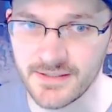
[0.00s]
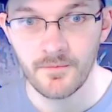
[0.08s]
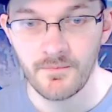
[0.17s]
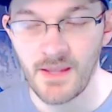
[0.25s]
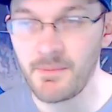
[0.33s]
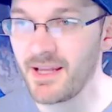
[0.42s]

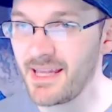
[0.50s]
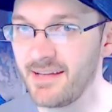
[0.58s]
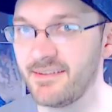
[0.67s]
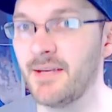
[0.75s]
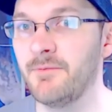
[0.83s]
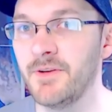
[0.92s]
And my
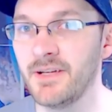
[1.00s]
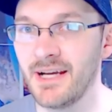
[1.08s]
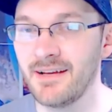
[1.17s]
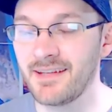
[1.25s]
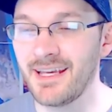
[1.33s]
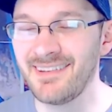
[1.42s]
last tip for you
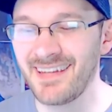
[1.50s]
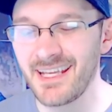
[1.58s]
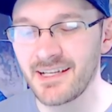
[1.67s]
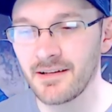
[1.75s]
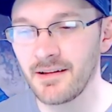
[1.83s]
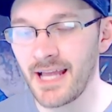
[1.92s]
guys is a
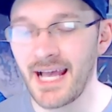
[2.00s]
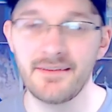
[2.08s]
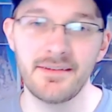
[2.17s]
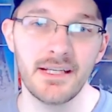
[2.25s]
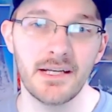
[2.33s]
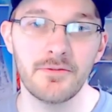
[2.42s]

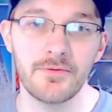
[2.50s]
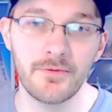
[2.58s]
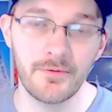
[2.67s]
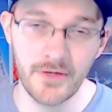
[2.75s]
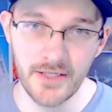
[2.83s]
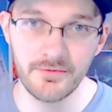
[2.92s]
classic
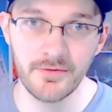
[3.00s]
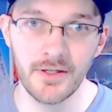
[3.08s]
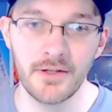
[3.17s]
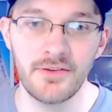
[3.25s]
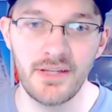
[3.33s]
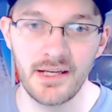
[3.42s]

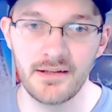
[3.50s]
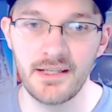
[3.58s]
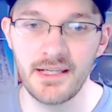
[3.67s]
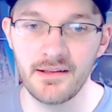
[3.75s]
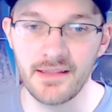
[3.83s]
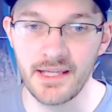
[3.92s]
free-for-all
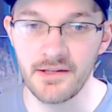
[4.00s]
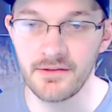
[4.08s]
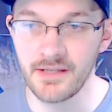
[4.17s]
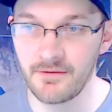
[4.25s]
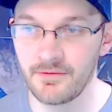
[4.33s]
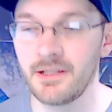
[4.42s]
technique that you
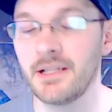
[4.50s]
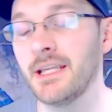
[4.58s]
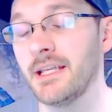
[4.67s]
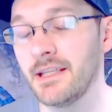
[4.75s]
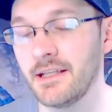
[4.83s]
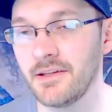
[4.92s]

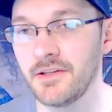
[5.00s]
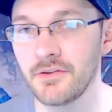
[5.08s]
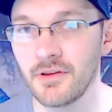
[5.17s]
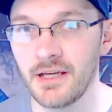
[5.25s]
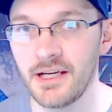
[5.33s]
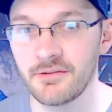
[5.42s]
definitely need to
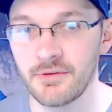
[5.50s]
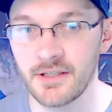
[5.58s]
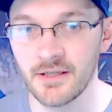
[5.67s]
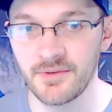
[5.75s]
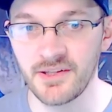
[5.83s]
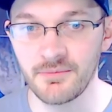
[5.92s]
utilize when it
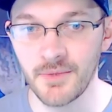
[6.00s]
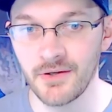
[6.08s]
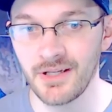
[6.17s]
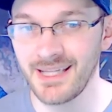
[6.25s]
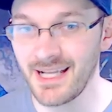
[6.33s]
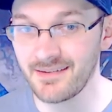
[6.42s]
comes to this
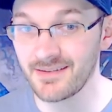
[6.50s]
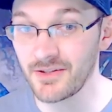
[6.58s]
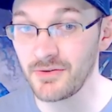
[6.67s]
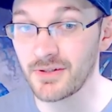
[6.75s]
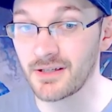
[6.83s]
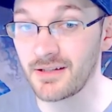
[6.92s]
mode, and that's
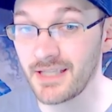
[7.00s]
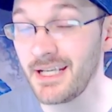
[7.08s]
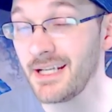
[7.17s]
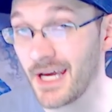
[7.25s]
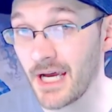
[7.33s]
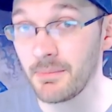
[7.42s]
to
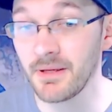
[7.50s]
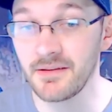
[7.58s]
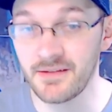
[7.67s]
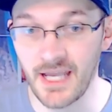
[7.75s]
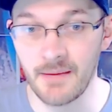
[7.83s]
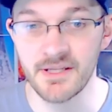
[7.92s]
clean up
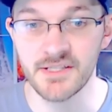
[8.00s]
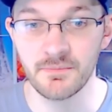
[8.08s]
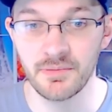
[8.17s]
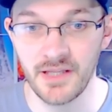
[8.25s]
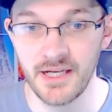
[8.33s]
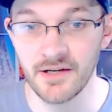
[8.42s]
damaged
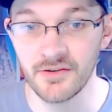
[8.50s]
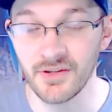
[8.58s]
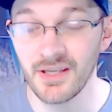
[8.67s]
players.